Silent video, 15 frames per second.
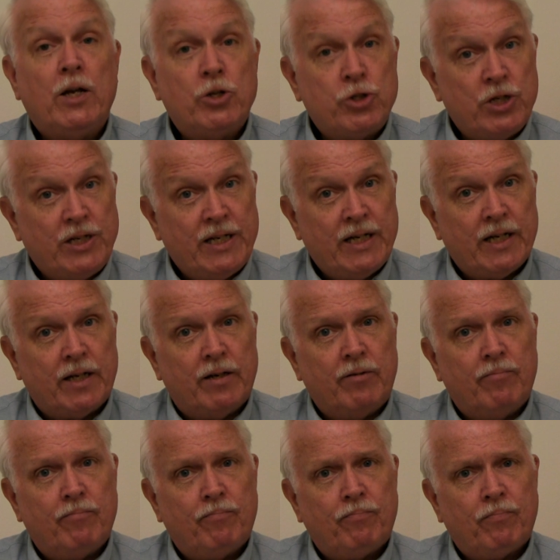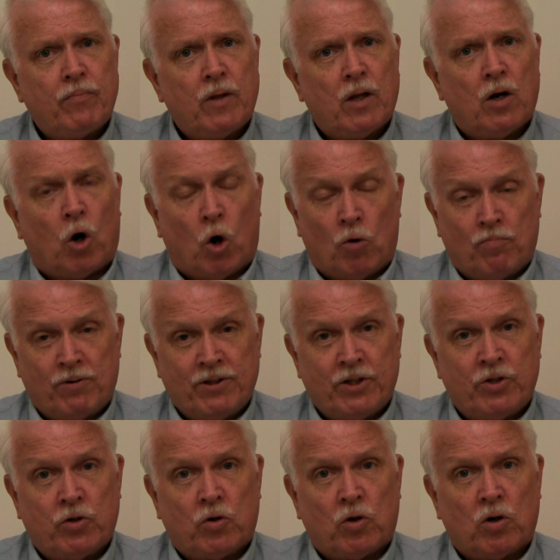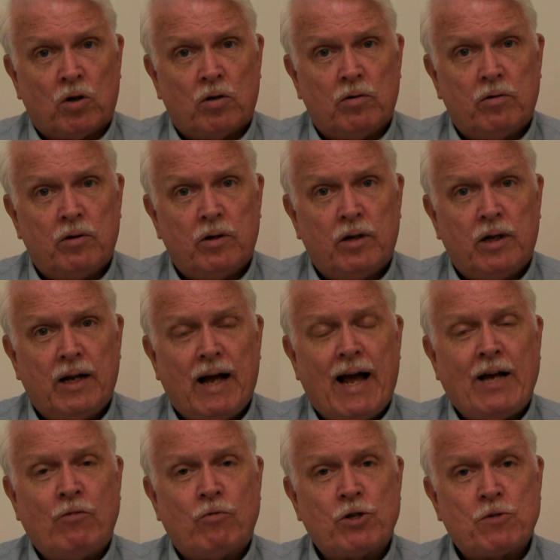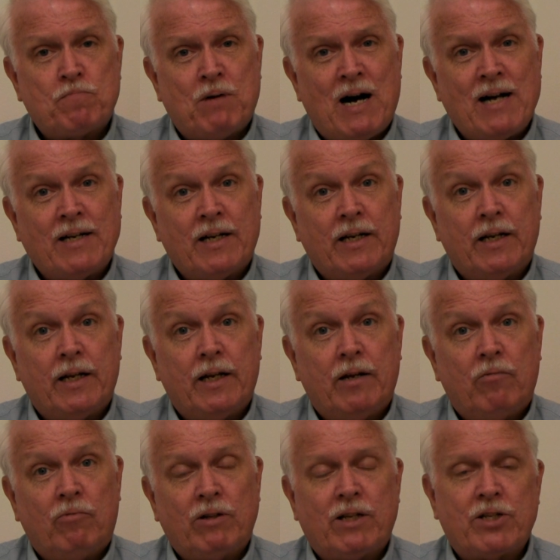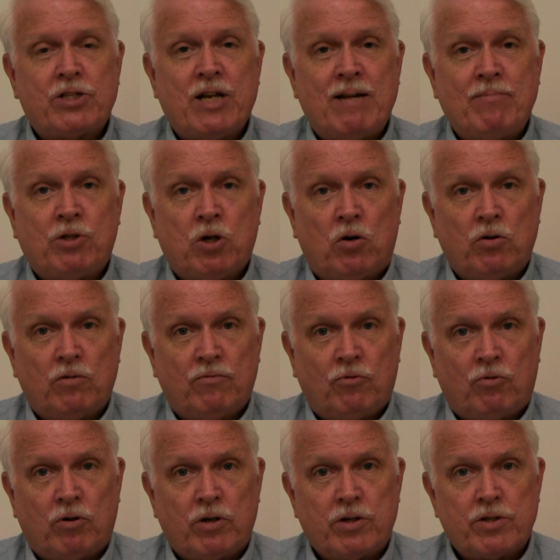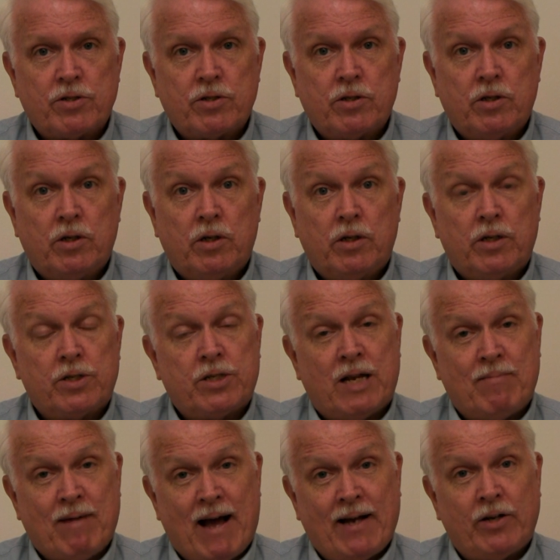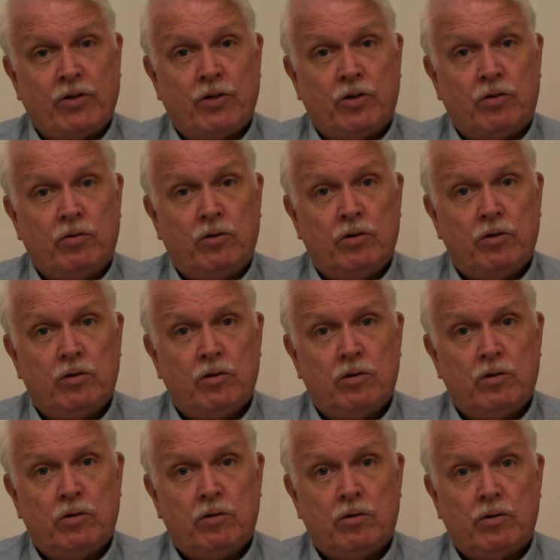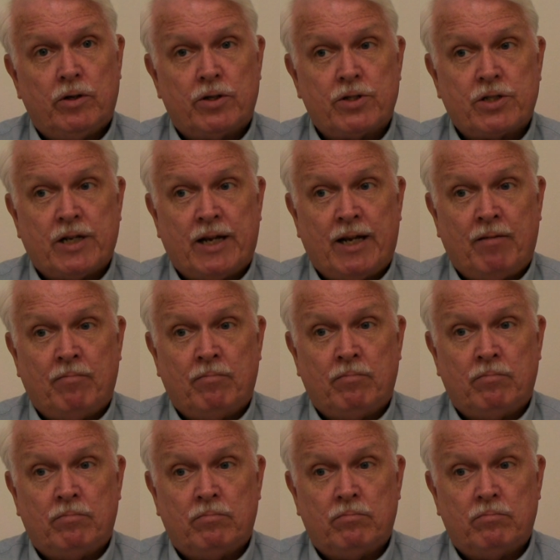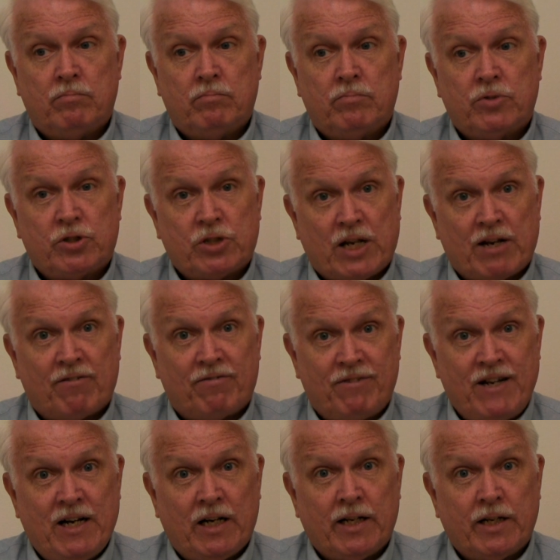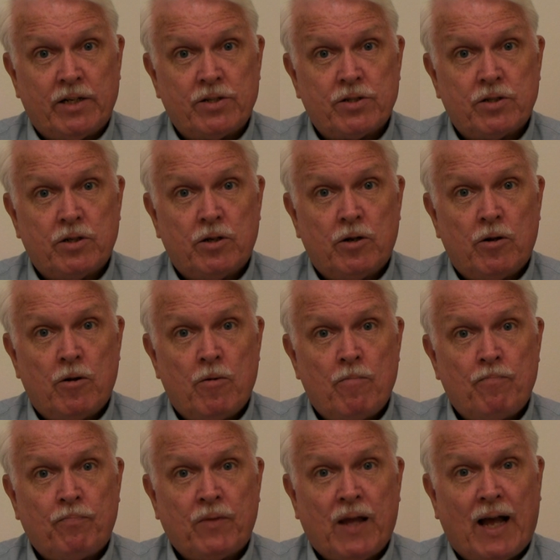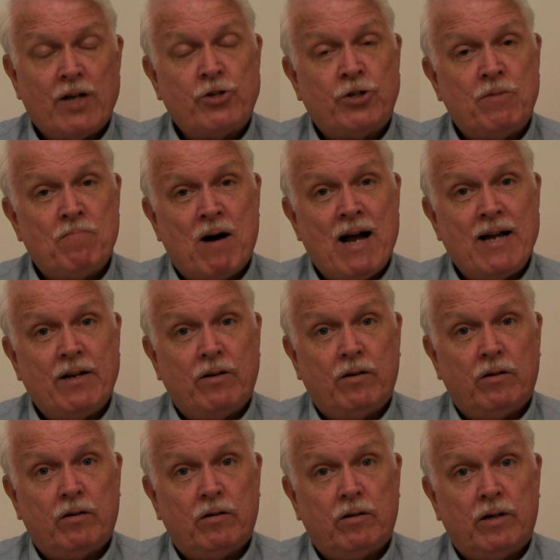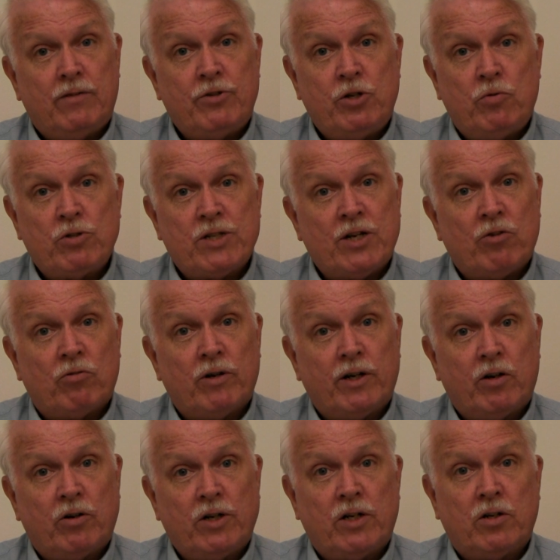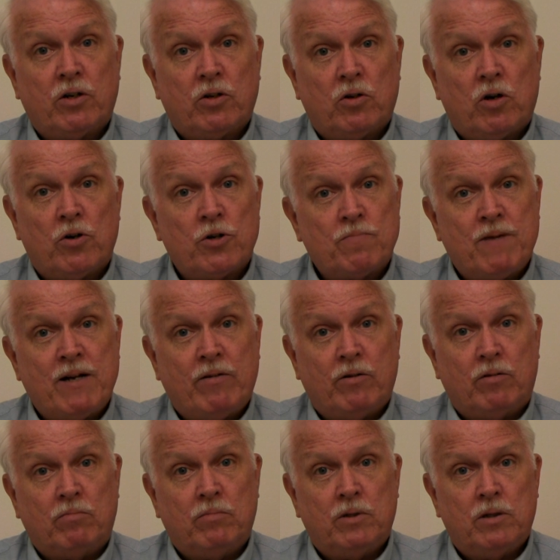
She did, opened the door, and responded with the same tone of voice, the same attitude, the same set of feelings as she might if she was entering her younger daughter's bedroom.